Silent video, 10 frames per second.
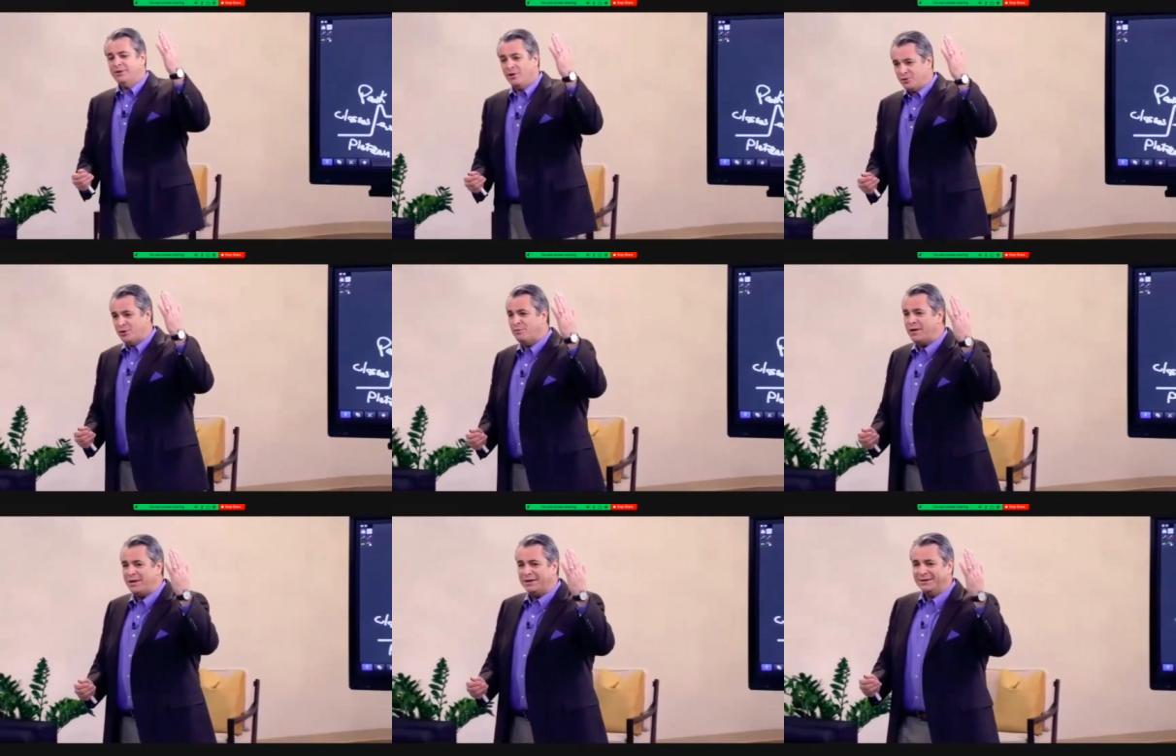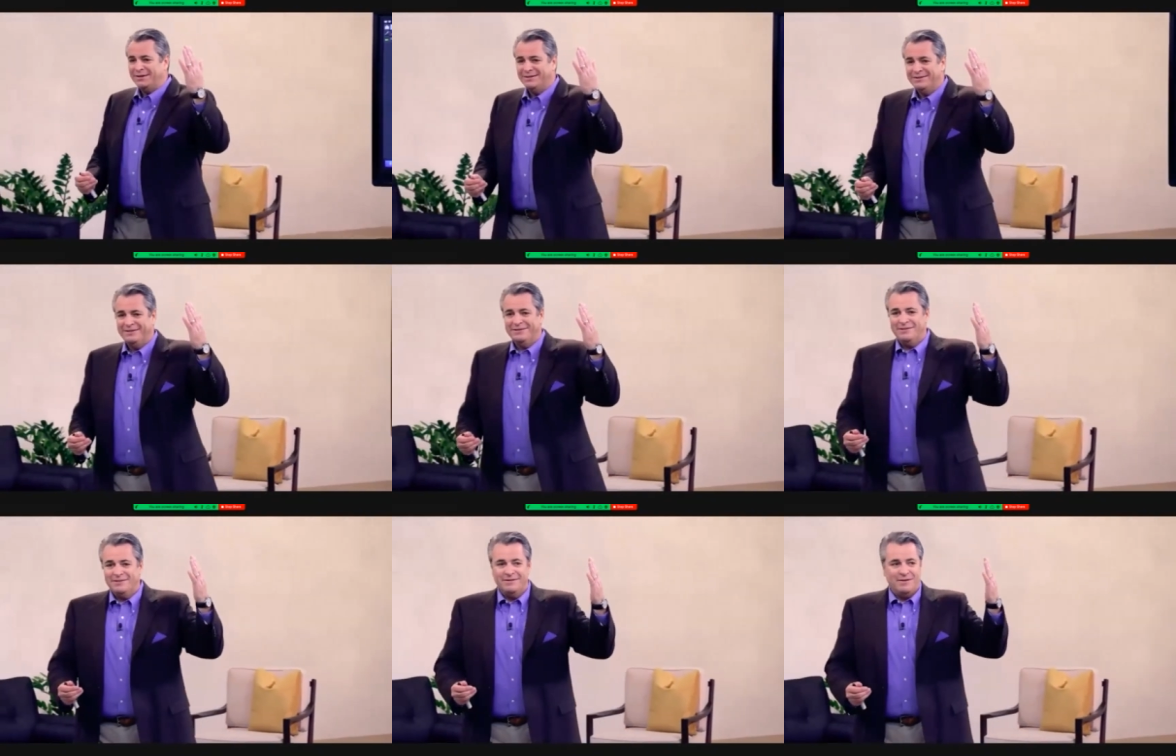Go through a peak.
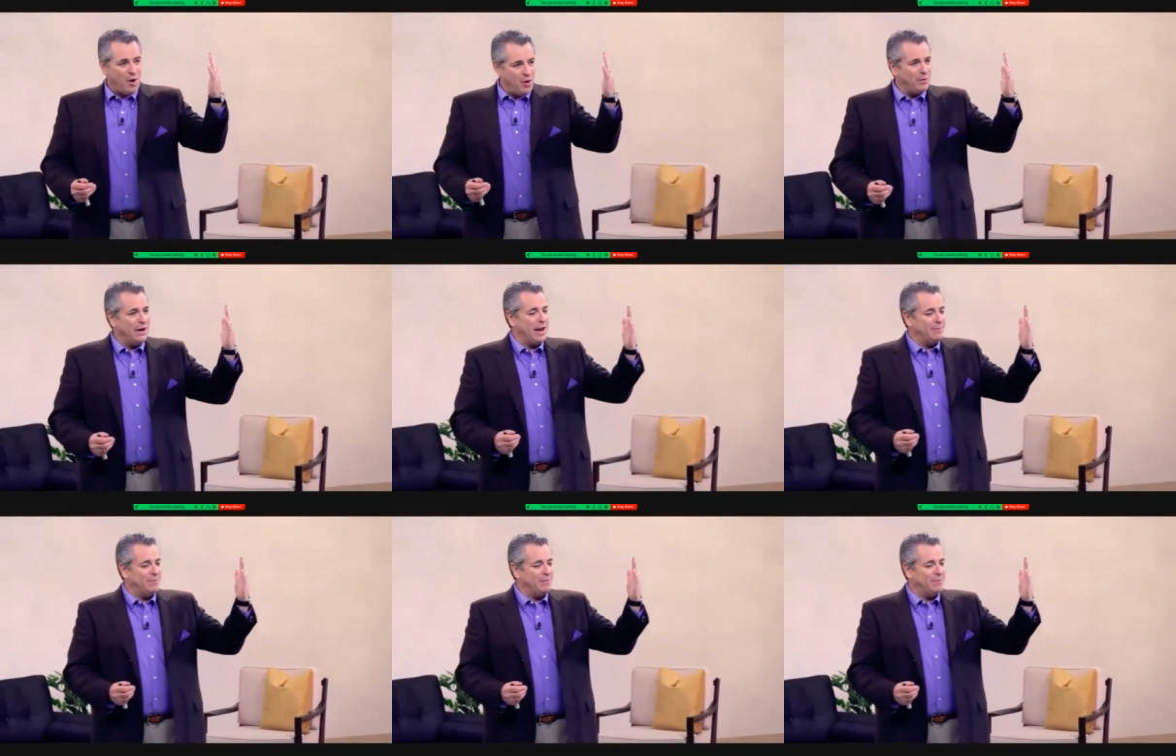I'm hoping that